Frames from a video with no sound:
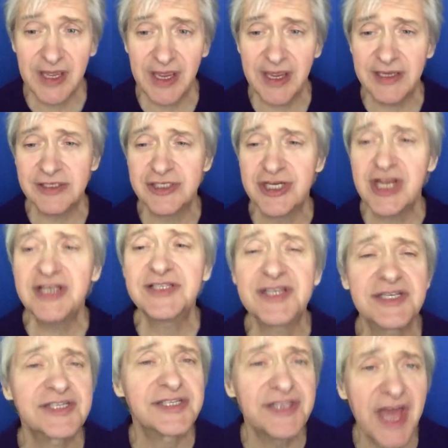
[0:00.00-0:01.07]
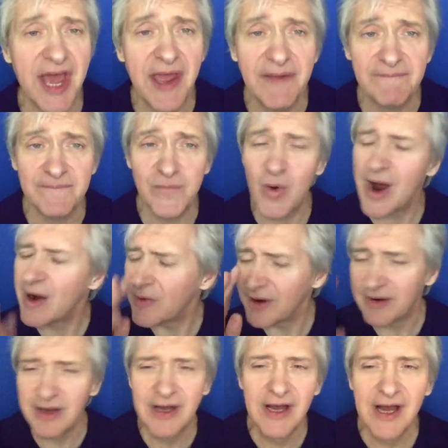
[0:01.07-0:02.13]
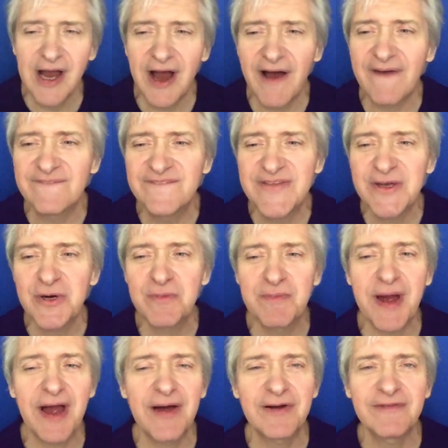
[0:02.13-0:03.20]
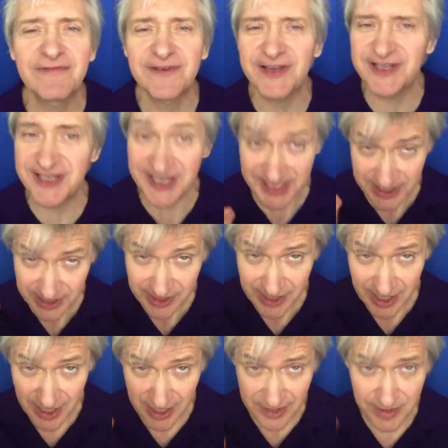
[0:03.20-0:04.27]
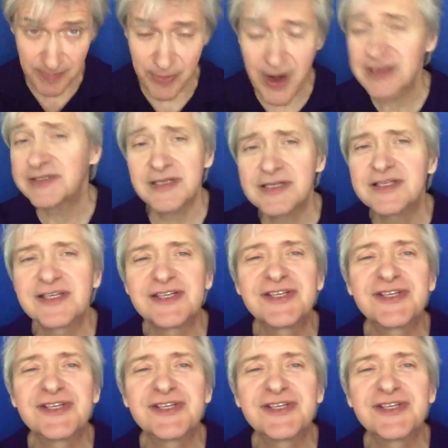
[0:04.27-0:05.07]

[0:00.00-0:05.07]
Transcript: in Jesus' name. Wow, I, I feel powerfully. Uh, the presence is